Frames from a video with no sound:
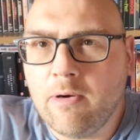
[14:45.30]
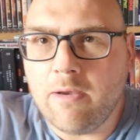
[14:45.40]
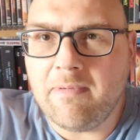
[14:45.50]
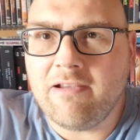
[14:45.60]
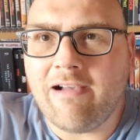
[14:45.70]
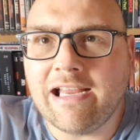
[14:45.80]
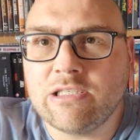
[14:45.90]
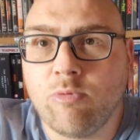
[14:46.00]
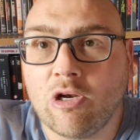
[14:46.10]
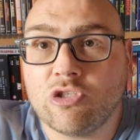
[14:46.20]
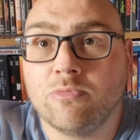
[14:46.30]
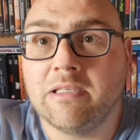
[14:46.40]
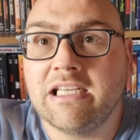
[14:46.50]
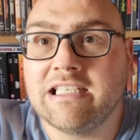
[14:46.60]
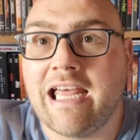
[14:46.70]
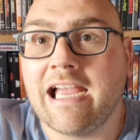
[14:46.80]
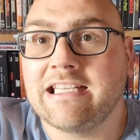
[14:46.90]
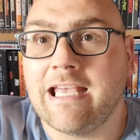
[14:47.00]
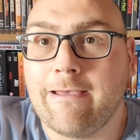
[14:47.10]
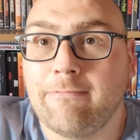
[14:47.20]
but it'll be great to watch some of these
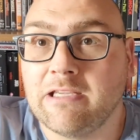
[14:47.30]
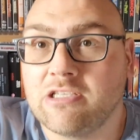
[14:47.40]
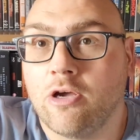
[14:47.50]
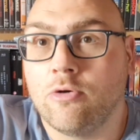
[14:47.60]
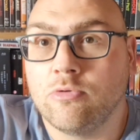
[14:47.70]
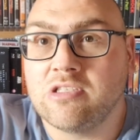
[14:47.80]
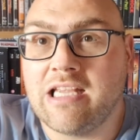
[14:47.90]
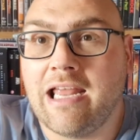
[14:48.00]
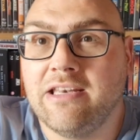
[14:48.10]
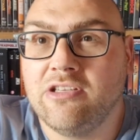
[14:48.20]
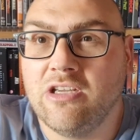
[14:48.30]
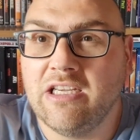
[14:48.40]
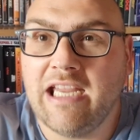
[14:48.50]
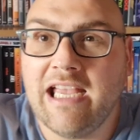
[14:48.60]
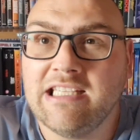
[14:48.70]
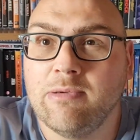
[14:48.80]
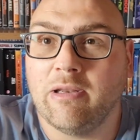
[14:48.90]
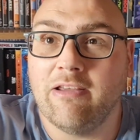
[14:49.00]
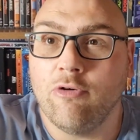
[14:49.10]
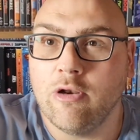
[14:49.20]
lighter episodes and uh, yeah, see
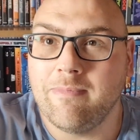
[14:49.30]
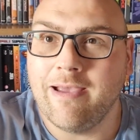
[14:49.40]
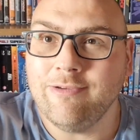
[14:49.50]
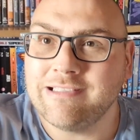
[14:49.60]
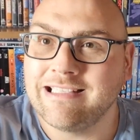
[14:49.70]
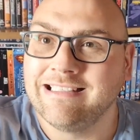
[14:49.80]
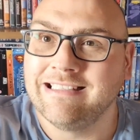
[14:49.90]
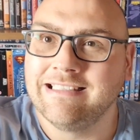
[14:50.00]
what they're all about.